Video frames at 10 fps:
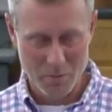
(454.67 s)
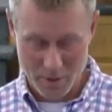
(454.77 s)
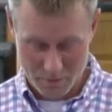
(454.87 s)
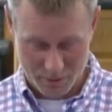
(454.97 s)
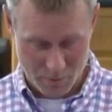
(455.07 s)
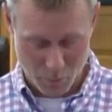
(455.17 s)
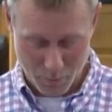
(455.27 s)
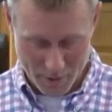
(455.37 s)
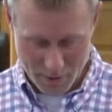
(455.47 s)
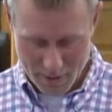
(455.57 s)
Some were
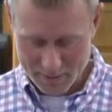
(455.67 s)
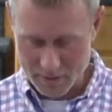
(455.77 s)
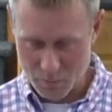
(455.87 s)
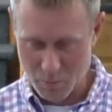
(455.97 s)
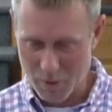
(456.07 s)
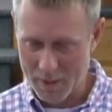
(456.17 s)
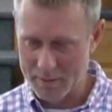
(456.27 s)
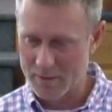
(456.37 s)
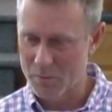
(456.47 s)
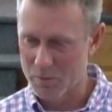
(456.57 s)
paralyzed, some were blind,
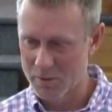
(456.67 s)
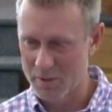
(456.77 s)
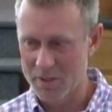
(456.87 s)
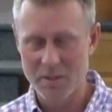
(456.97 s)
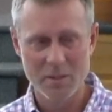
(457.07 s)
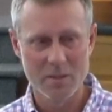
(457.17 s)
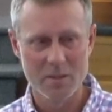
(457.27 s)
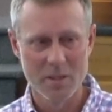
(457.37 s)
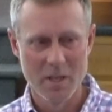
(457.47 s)
some were diseases.